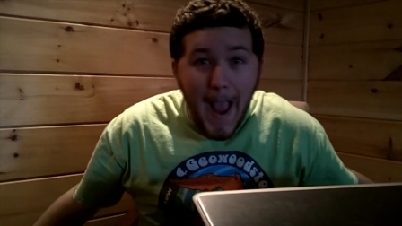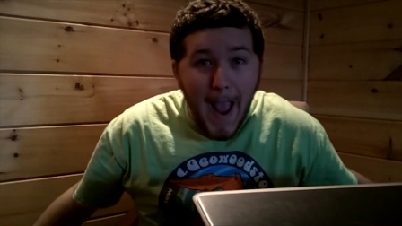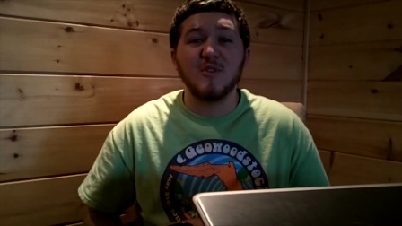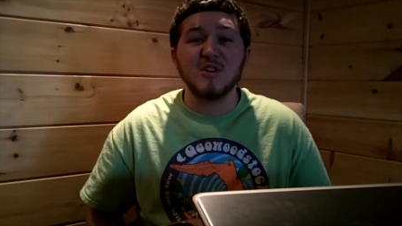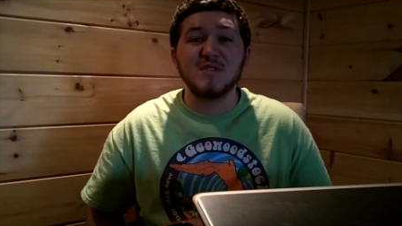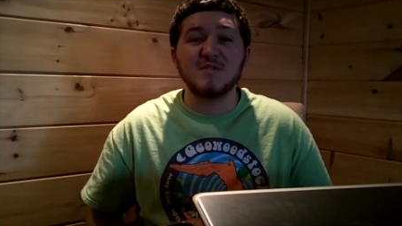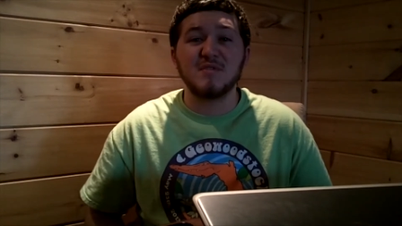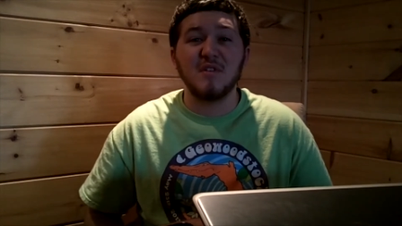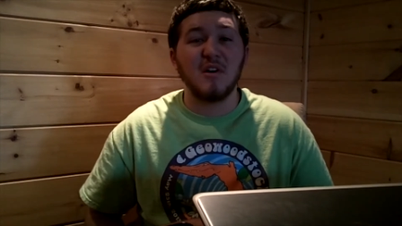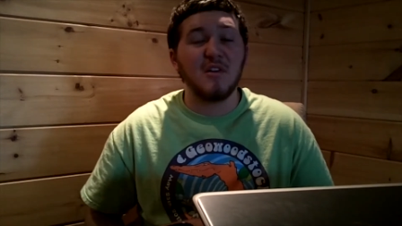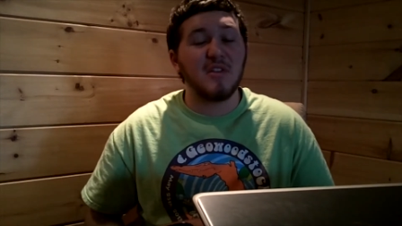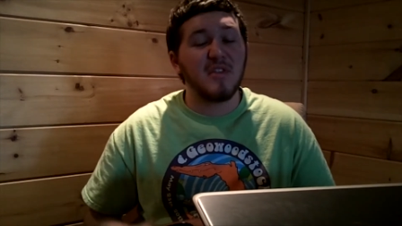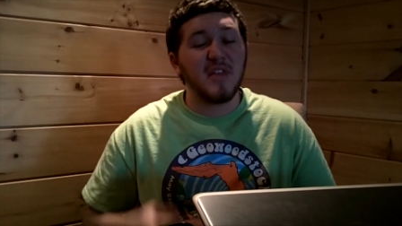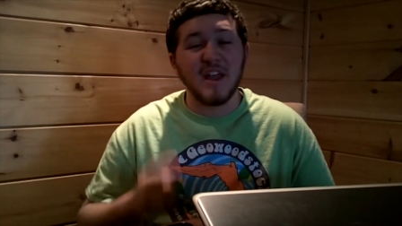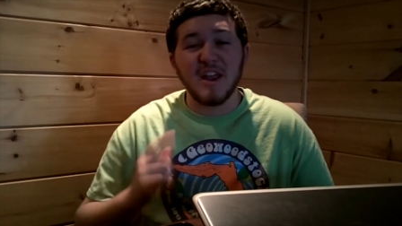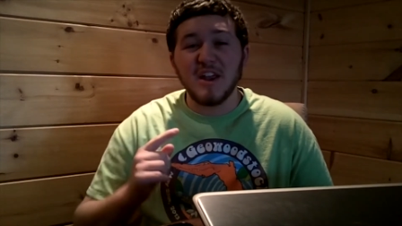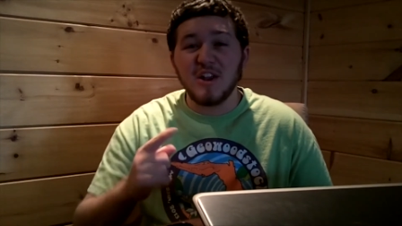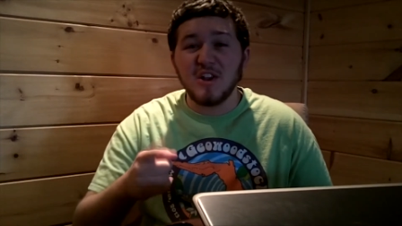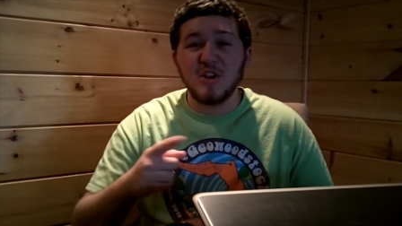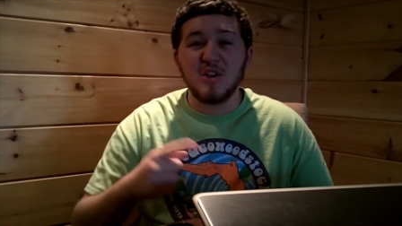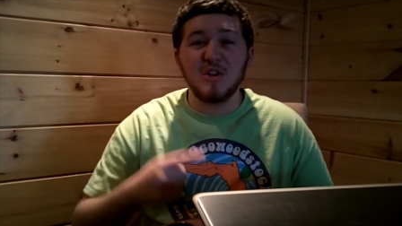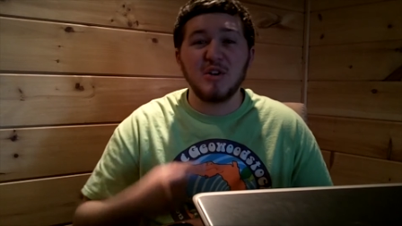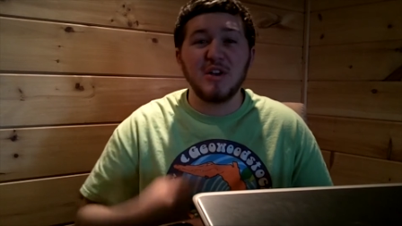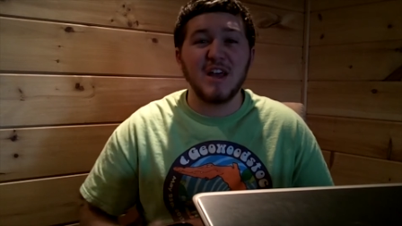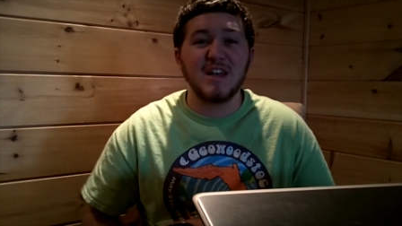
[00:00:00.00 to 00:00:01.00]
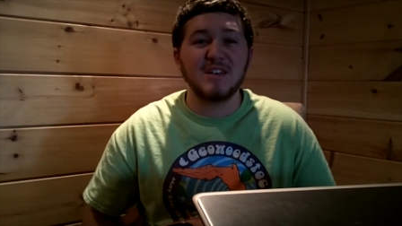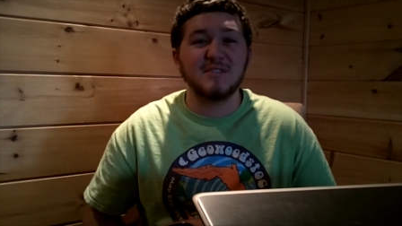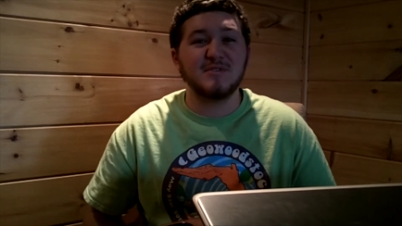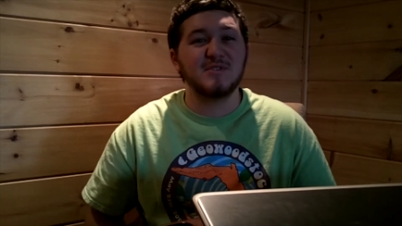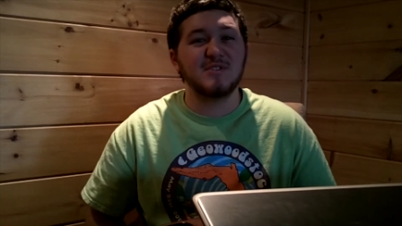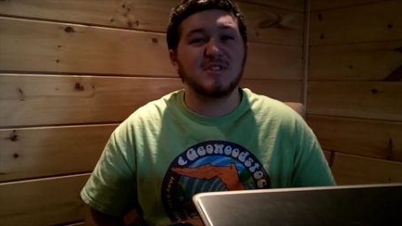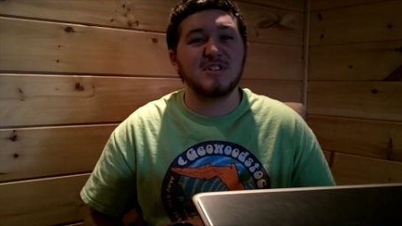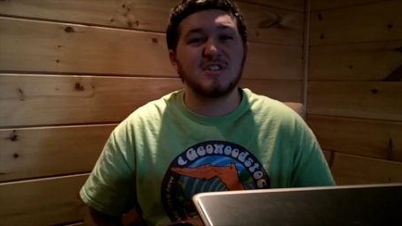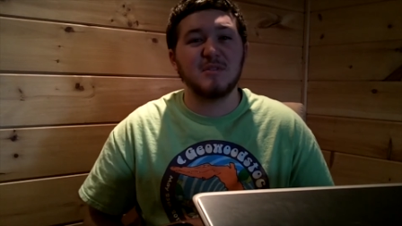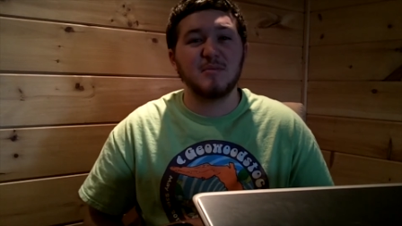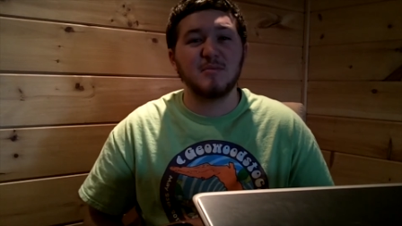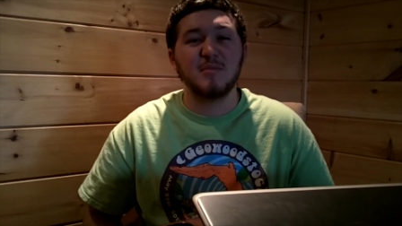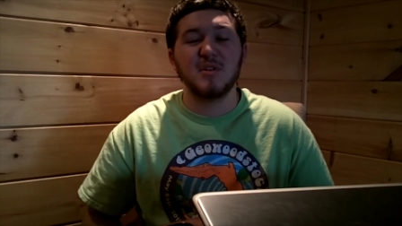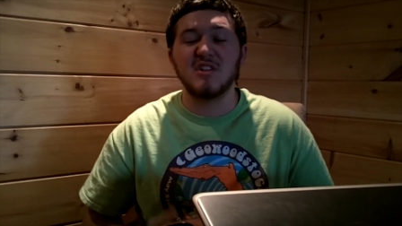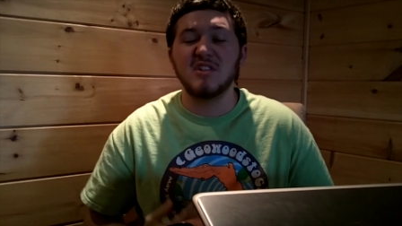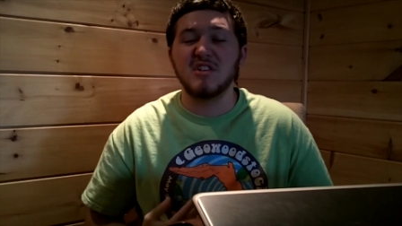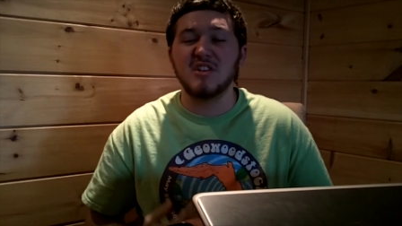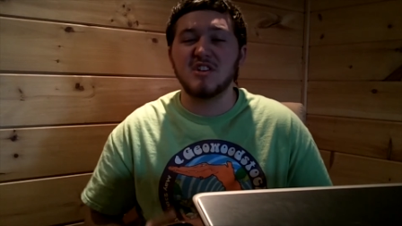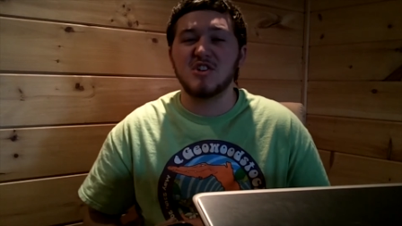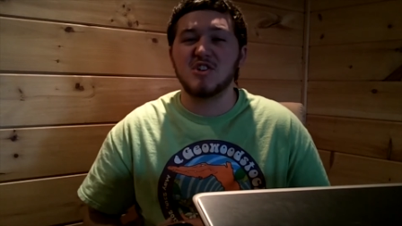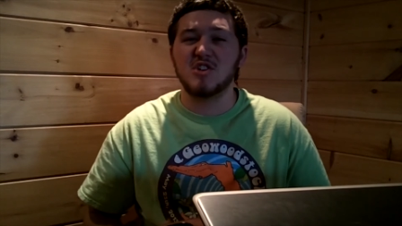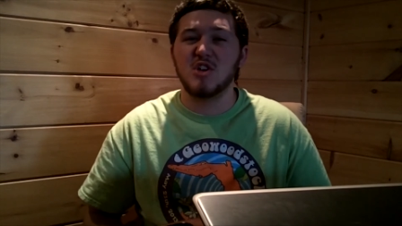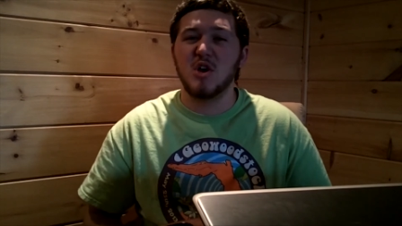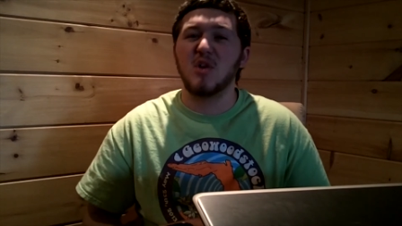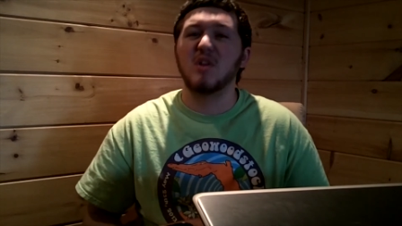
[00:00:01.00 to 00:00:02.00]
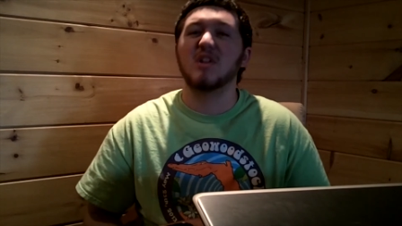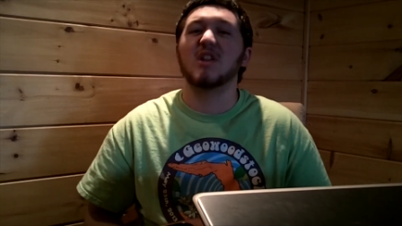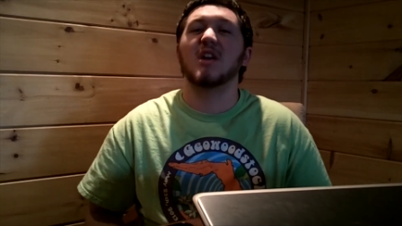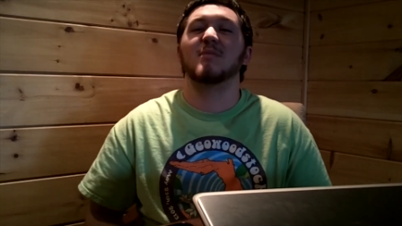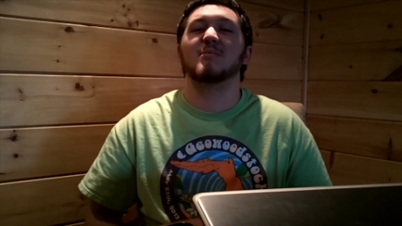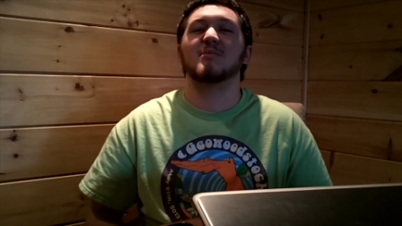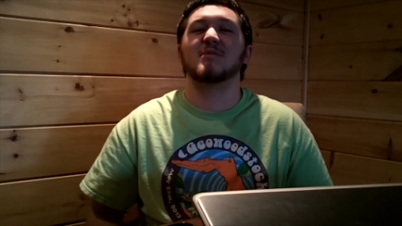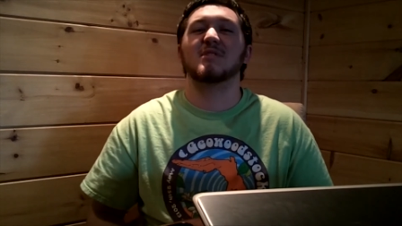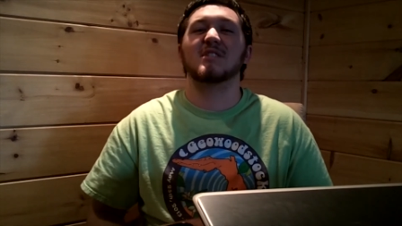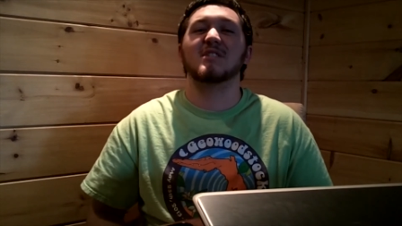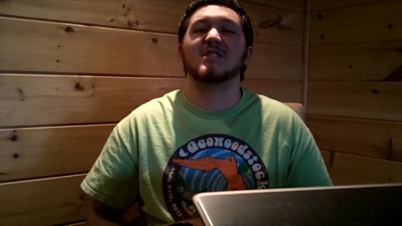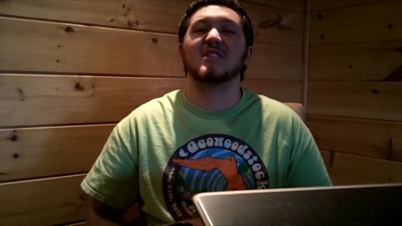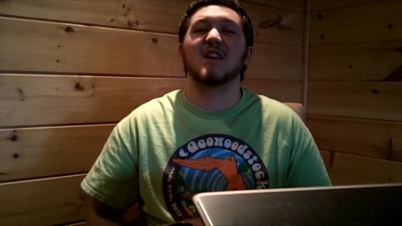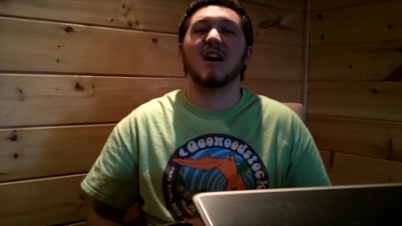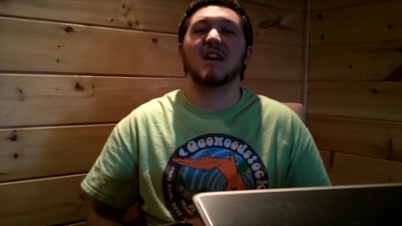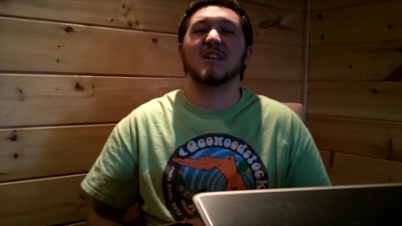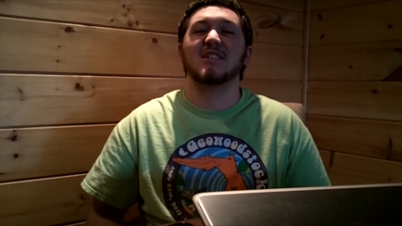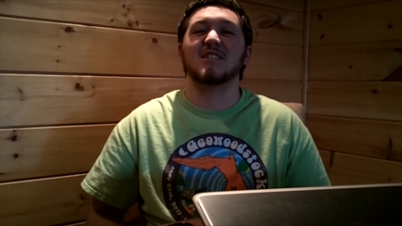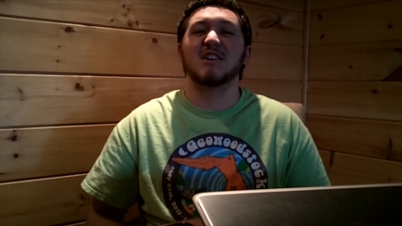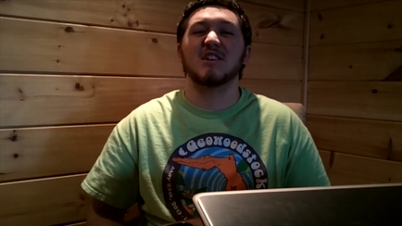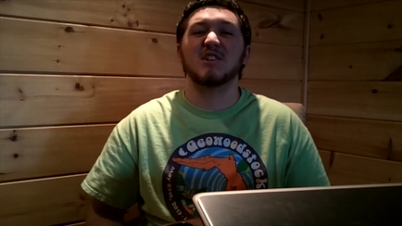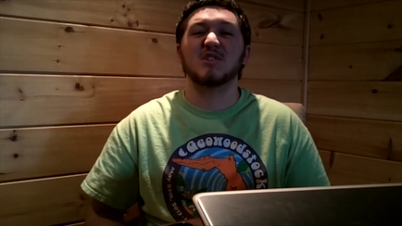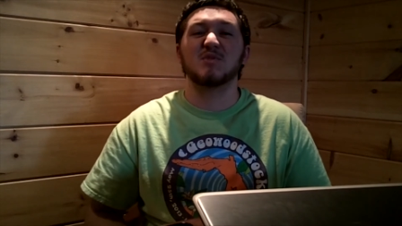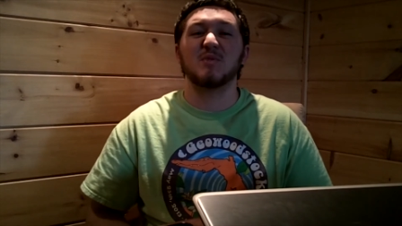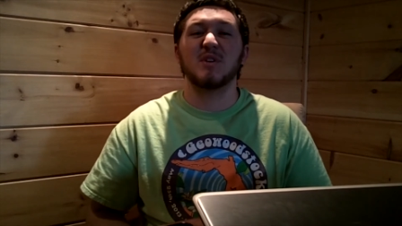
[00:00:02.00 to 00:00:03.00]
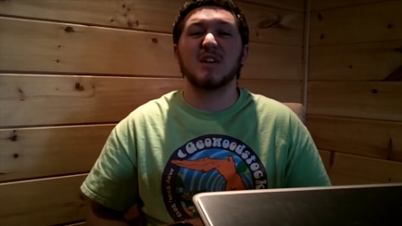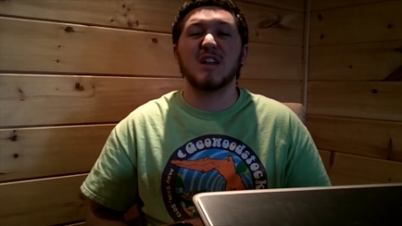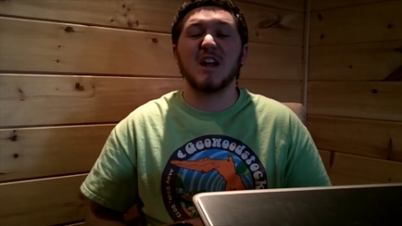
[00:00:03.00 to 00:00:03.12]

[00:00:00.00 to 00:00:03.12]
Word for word: First of all, thank you to you guys for just completely showing up to this contest.